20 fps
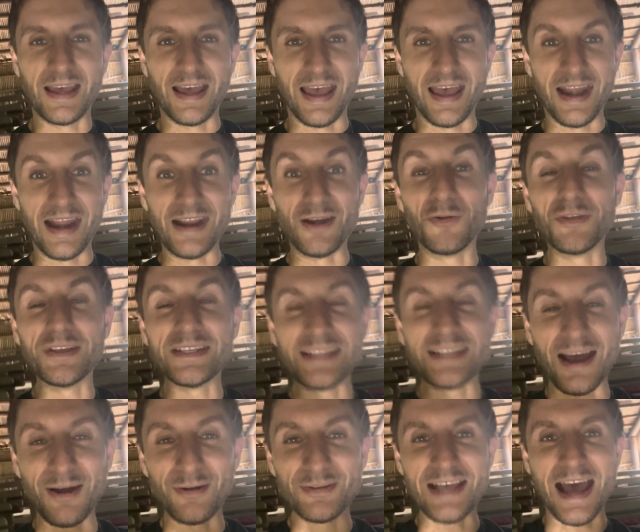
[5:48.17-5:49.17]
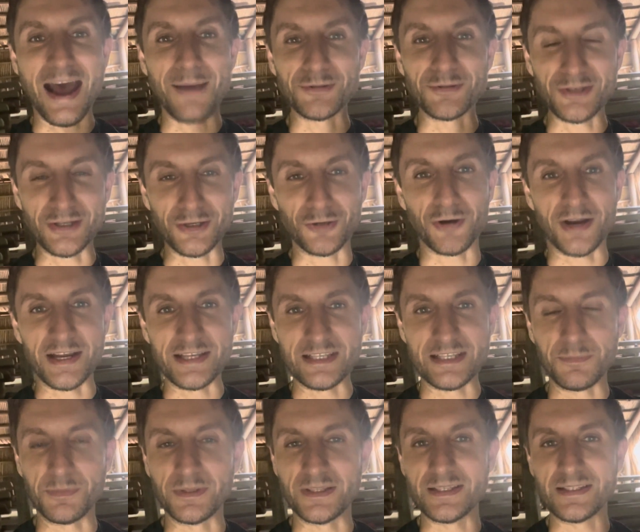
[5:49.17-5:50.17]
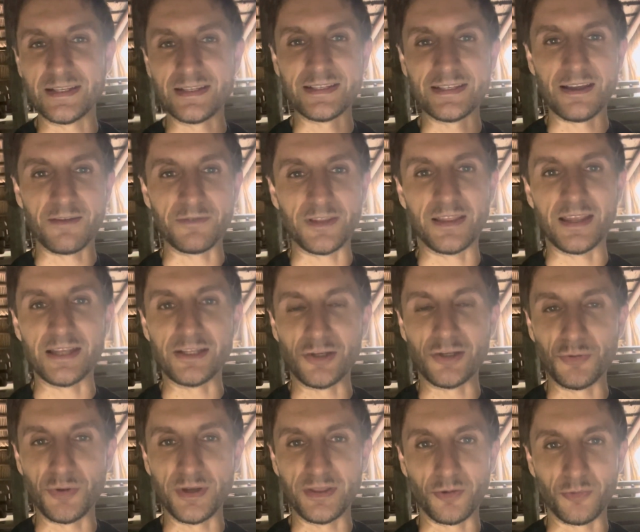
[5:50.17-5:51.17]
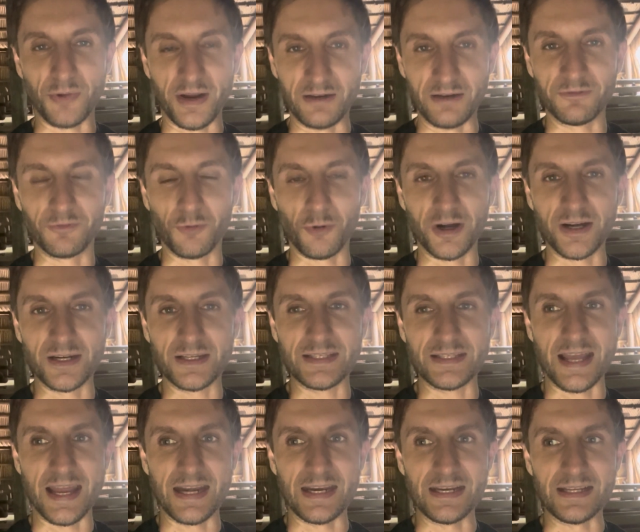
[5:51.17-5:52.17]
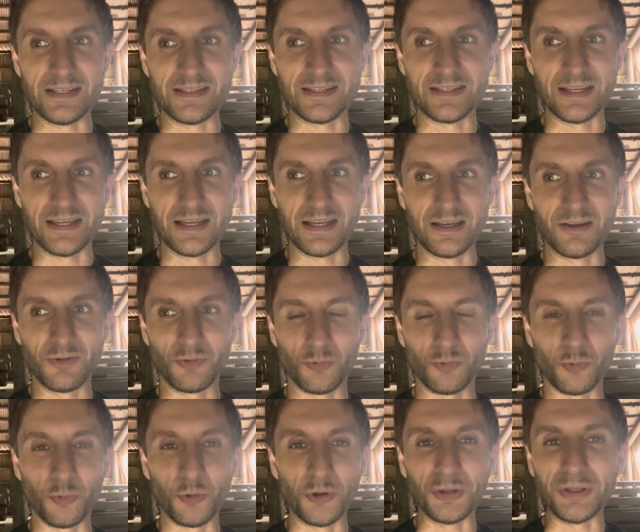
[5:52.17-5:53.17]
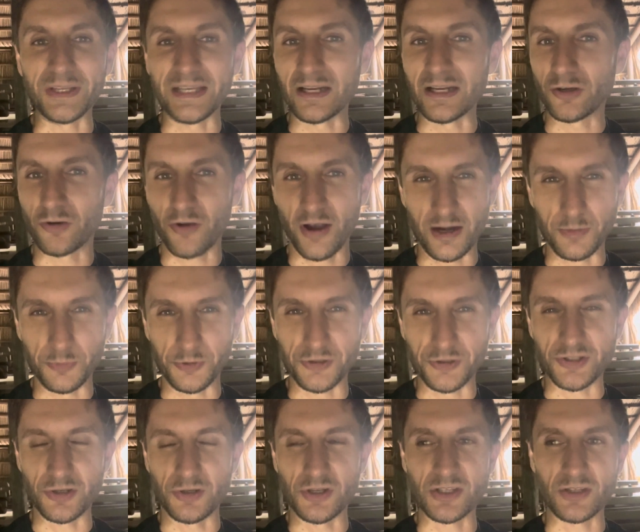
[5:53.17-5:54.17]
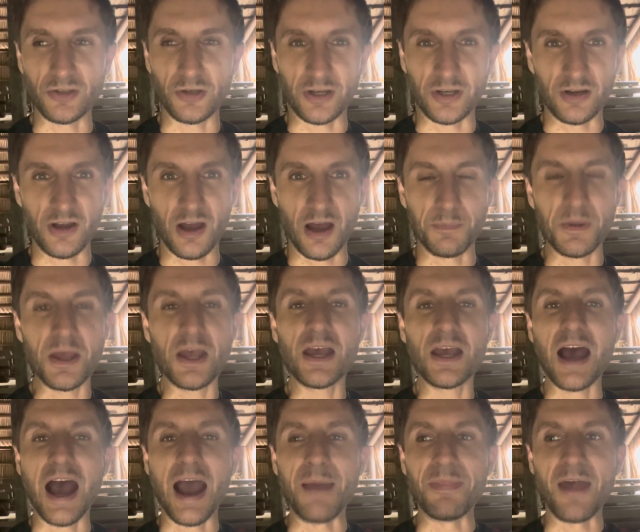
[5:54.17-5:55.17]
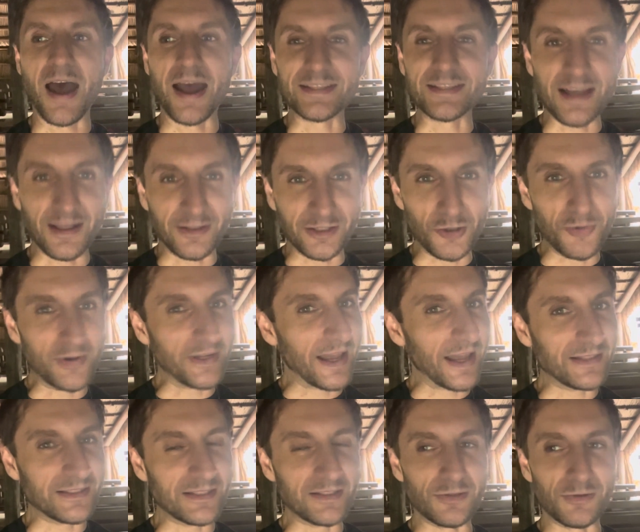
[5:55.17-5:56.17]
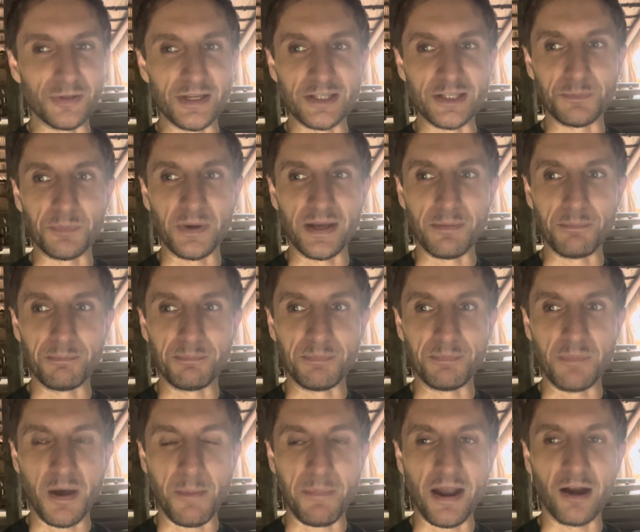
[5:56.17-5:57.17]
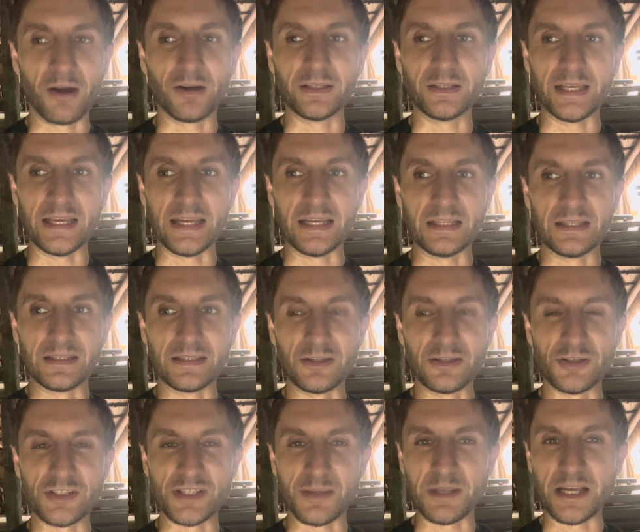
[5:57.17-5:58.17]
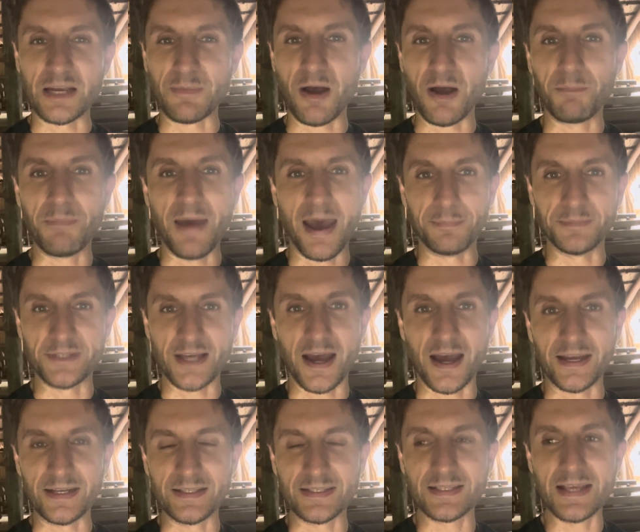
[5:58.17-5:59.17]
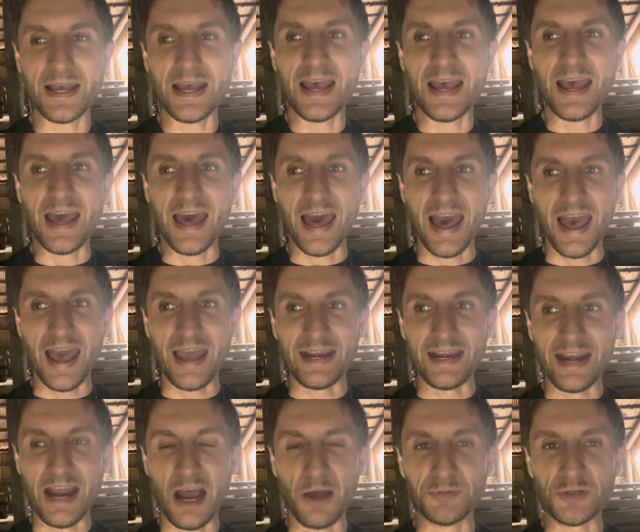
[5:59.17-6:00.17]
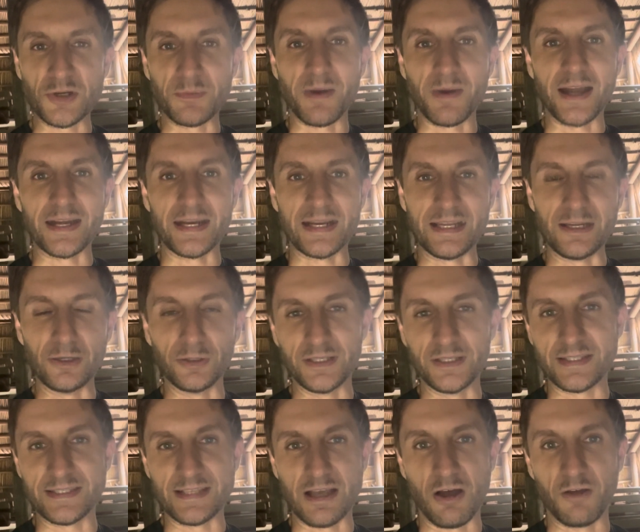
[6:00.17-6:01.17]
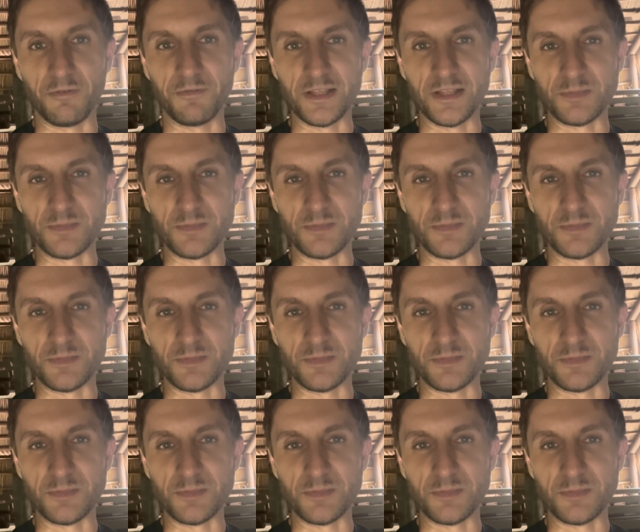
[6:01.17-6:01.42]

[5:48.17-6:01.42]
And I know this sounds absolutely crazy, but this is stuff that they do in the rainforest, and it is really incredible. So just look it up. I'm not telling you again to do this, but apparently there's something about peptides and it helps your body to heal itself.